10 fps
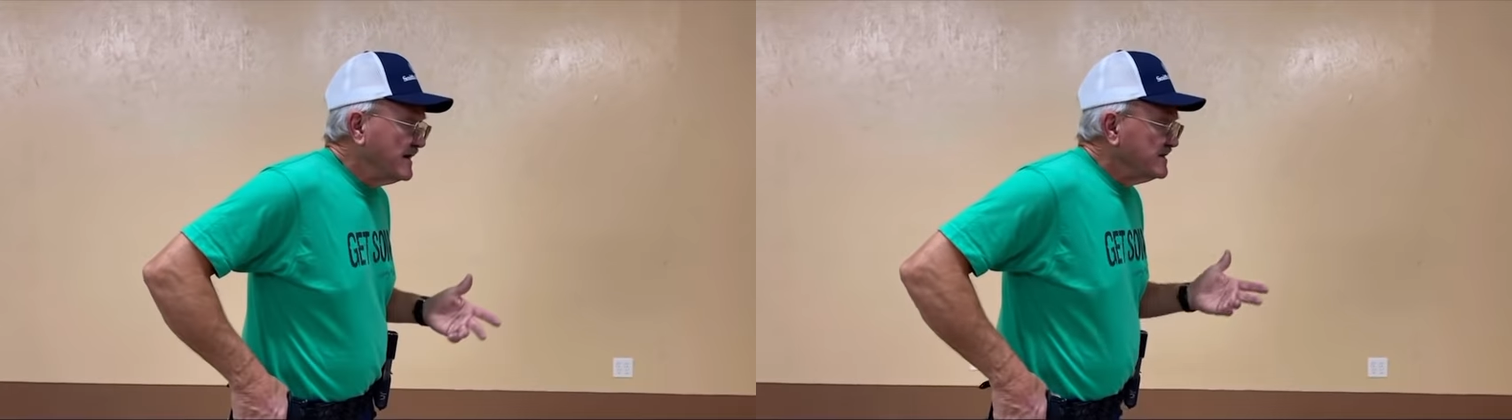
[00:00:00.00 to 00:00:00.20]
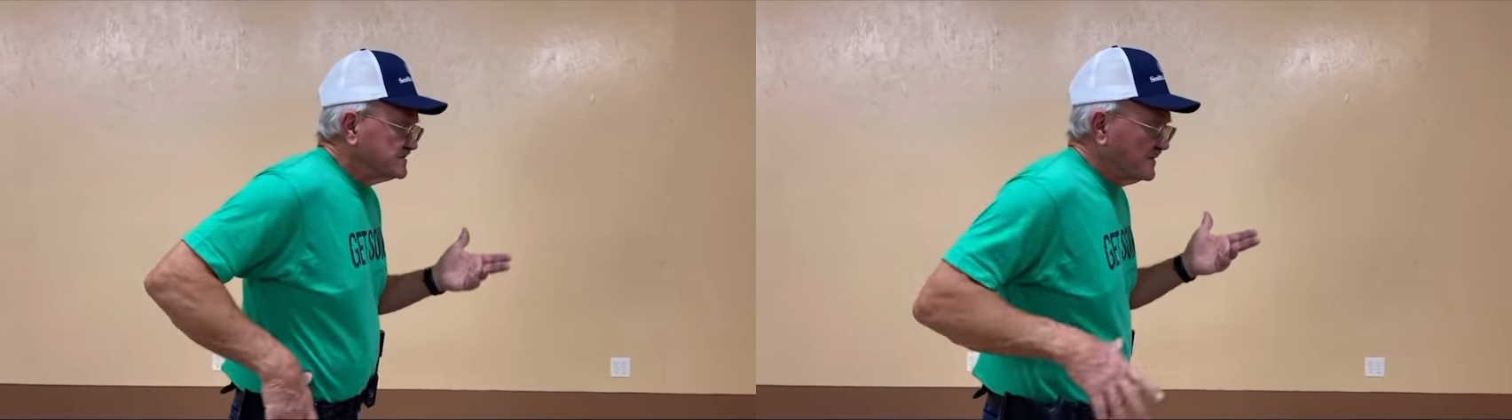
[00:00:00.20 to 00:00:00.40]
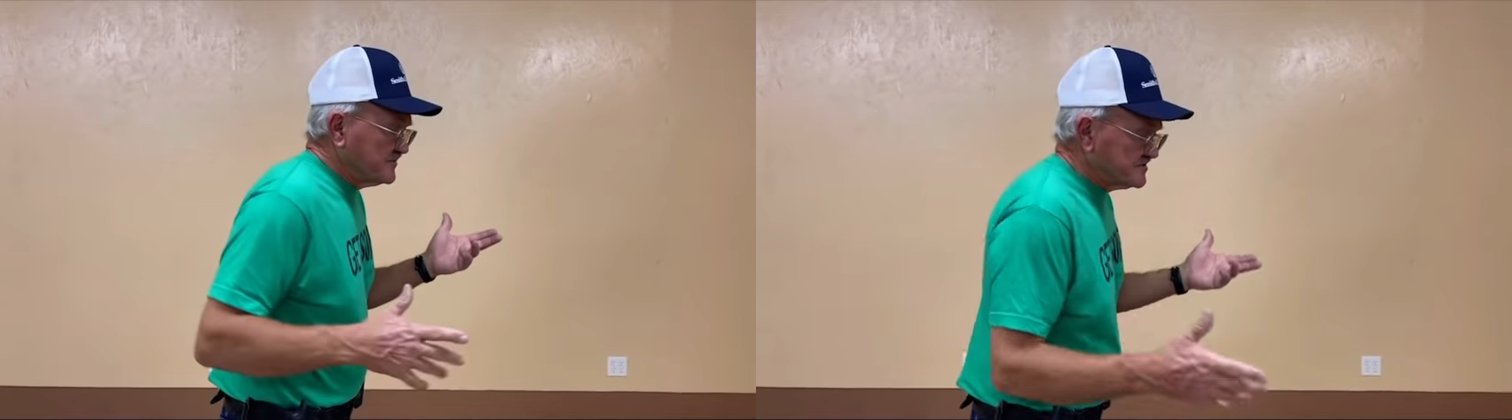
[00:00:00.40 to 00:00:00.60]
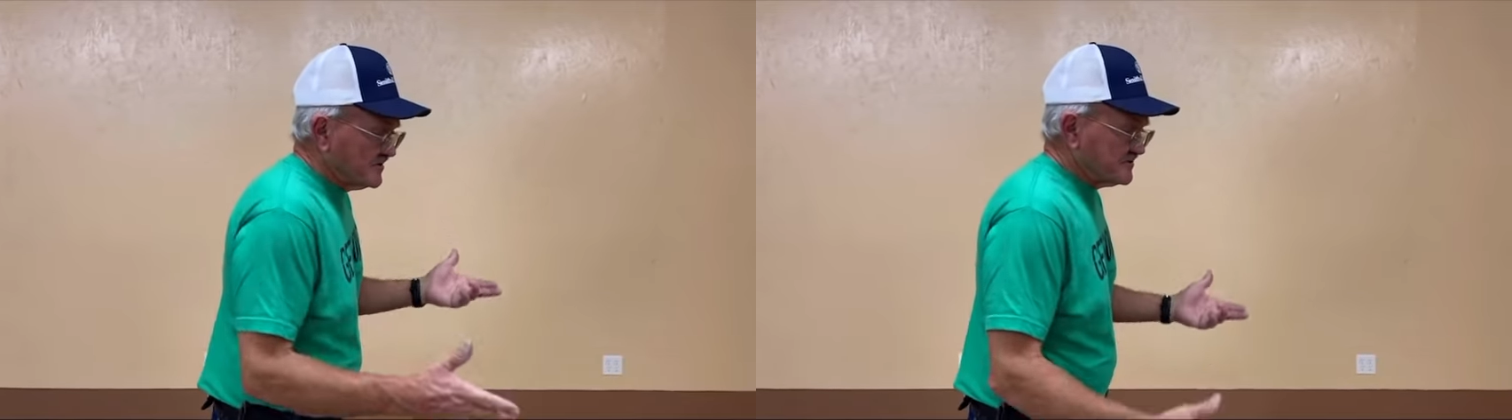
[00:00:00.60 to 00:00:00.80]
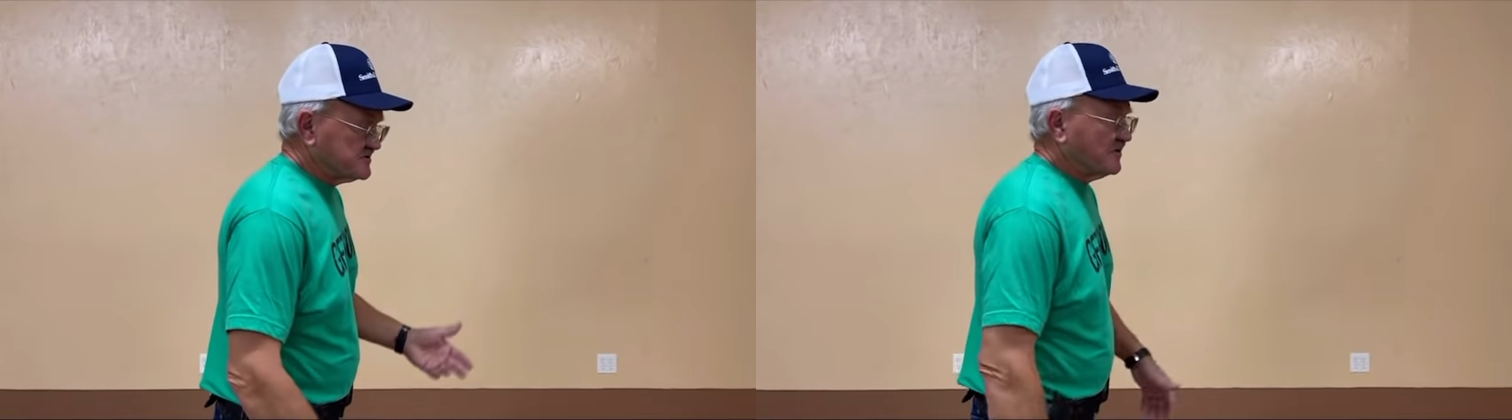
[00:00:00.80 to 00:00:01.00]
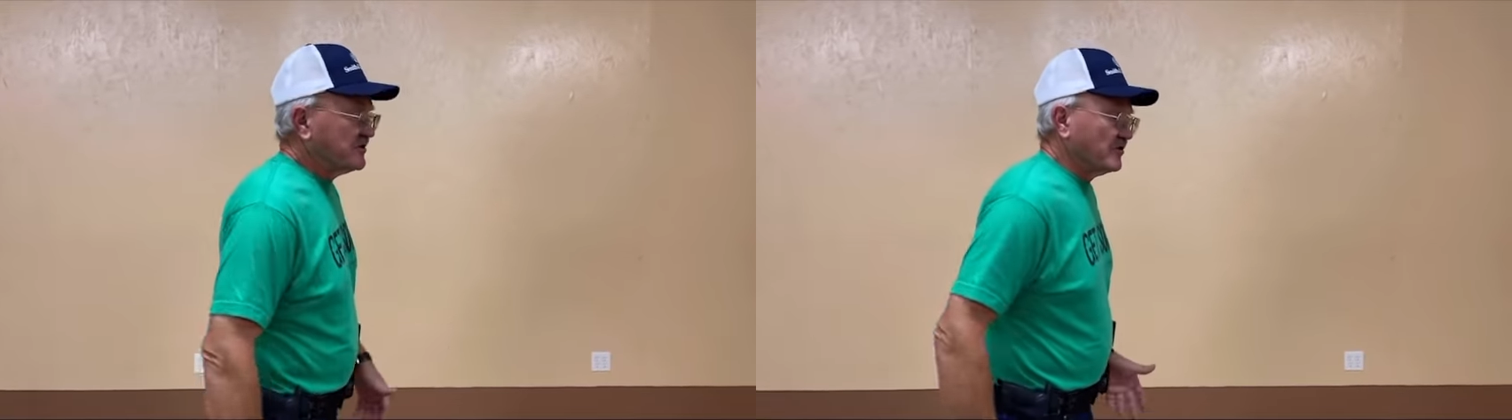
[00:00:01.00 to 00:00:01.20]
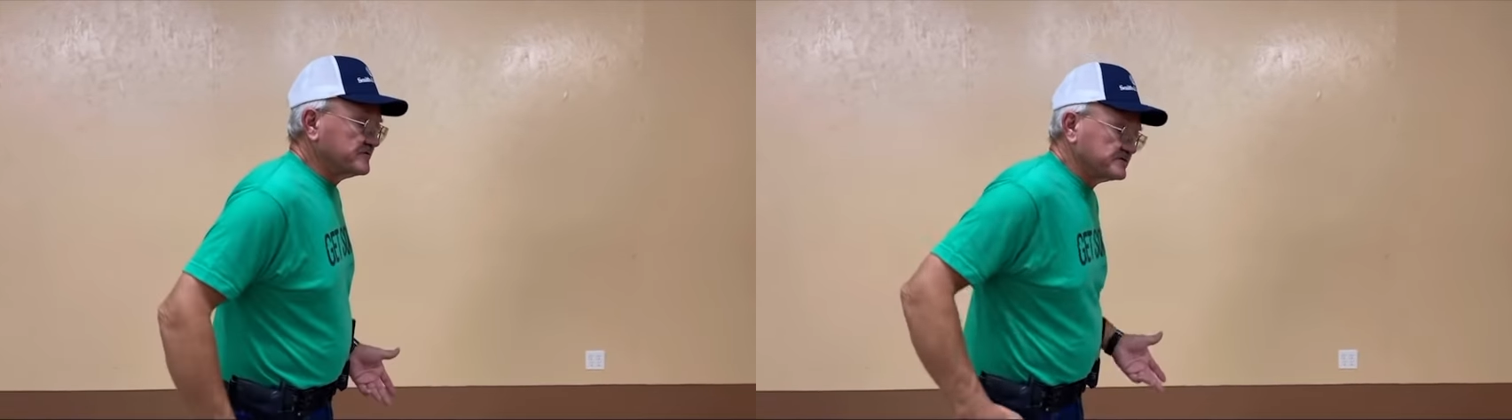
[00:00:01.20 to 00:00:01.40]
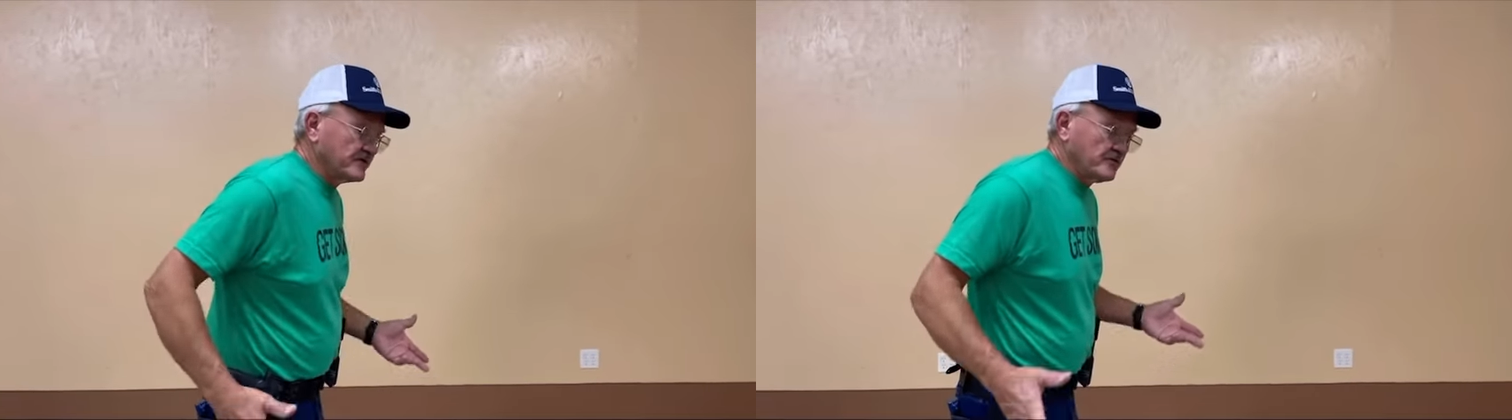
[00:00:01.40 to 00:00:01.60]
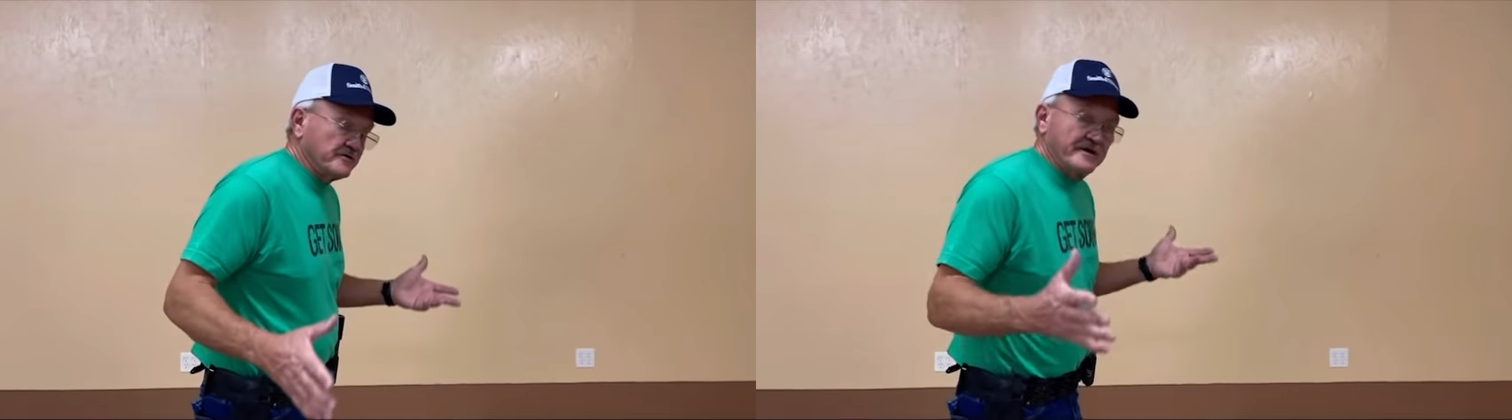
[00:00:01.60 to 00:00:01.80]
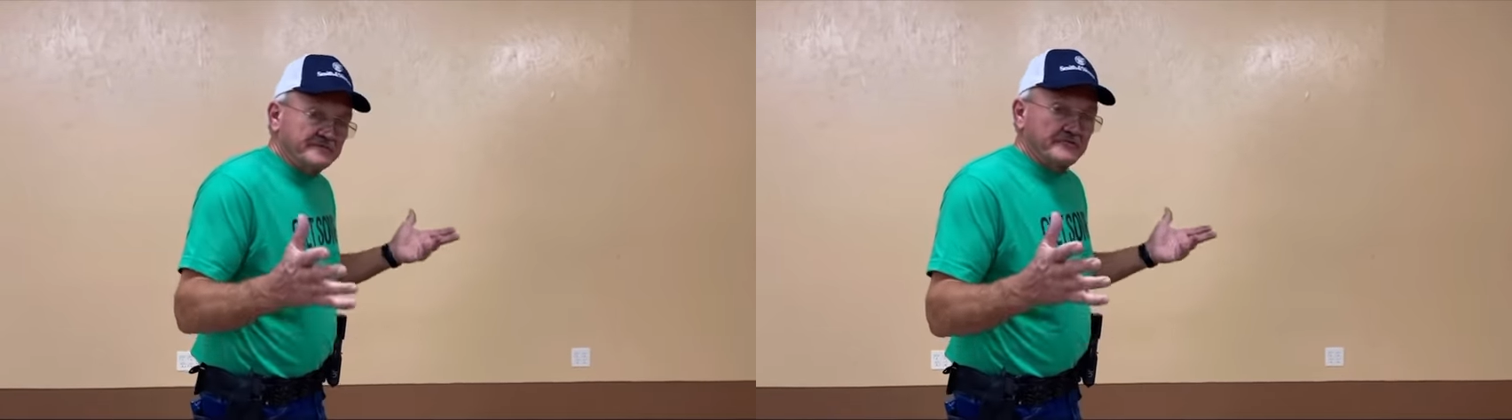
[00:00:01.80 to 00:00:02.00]
So I'm just gonna start off slow. You
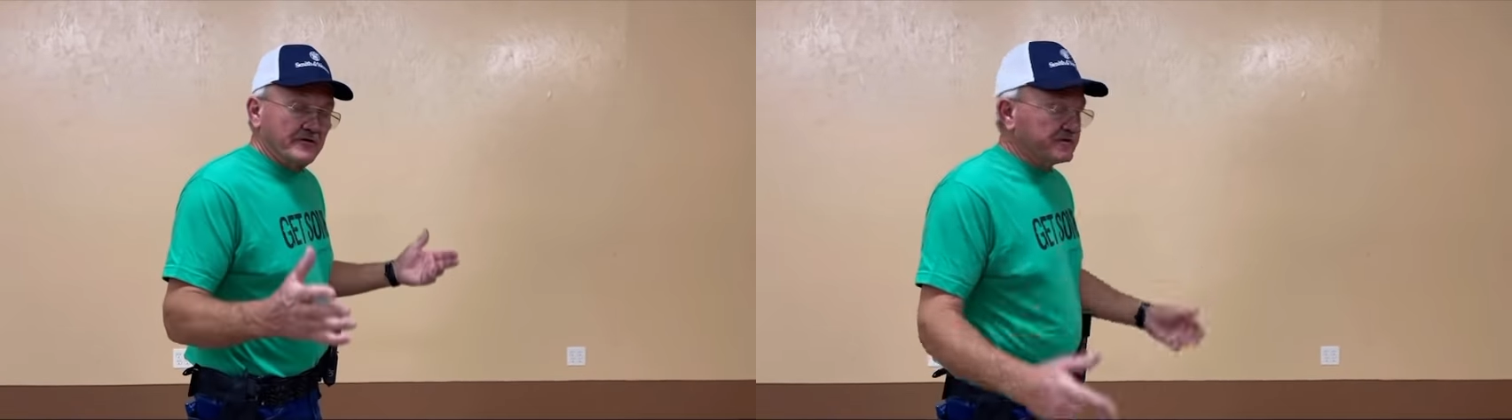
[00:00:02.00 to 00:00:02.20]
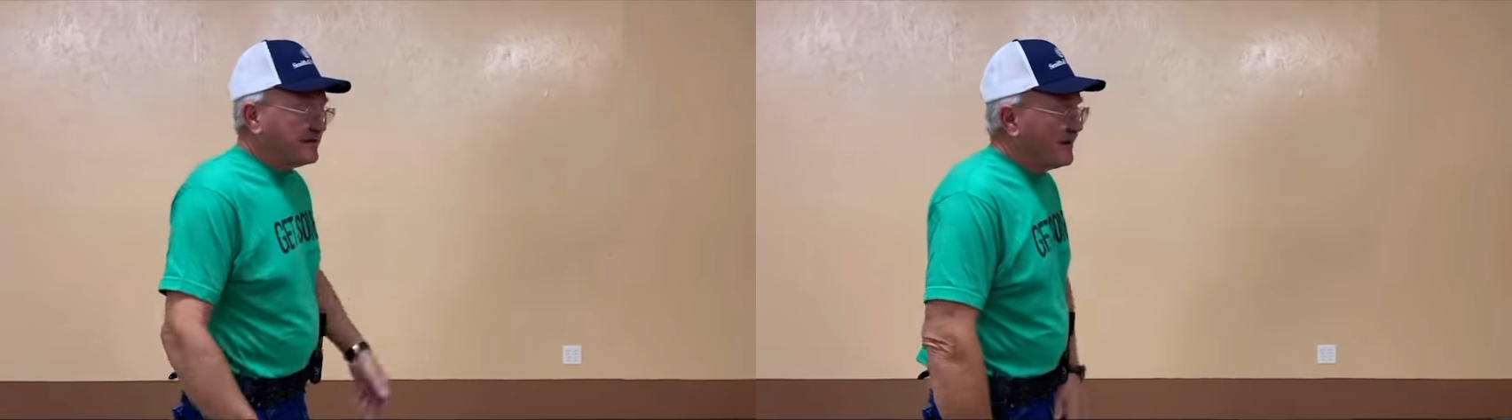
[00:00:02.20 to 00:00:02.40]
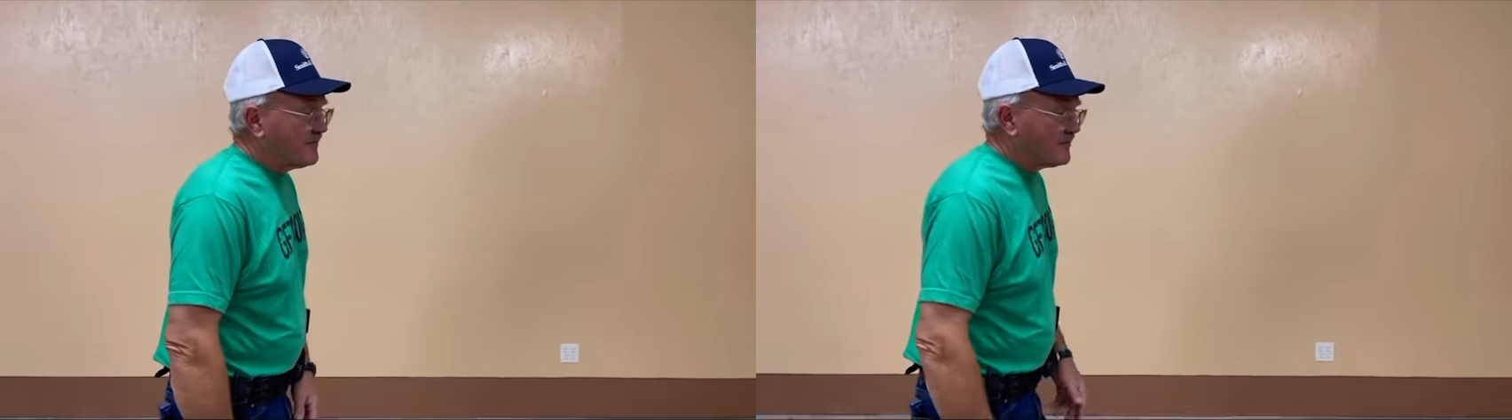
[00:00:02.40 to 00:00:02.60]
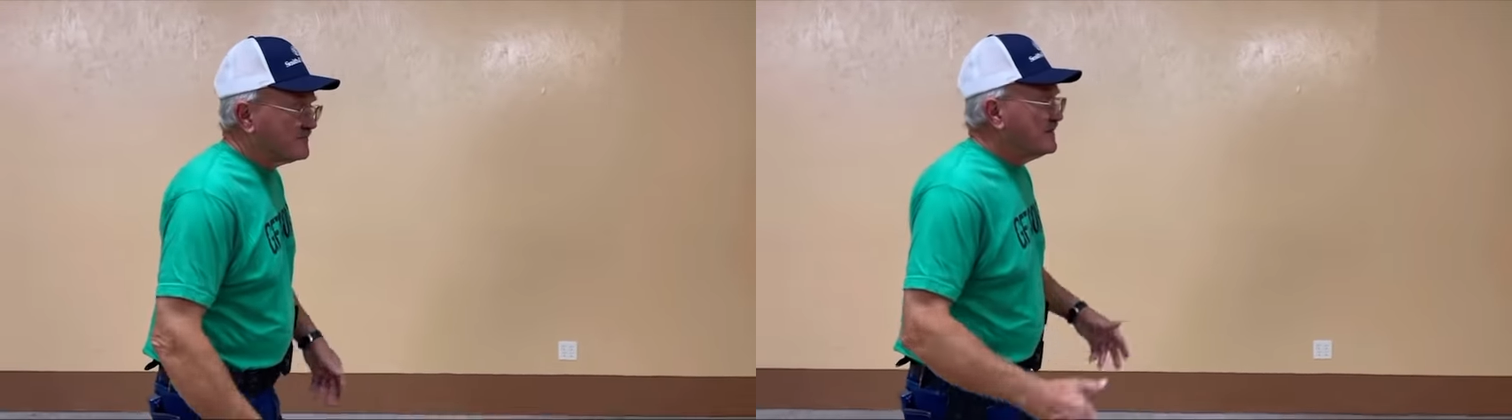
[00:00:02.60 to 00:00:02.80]
don't have to run a timer.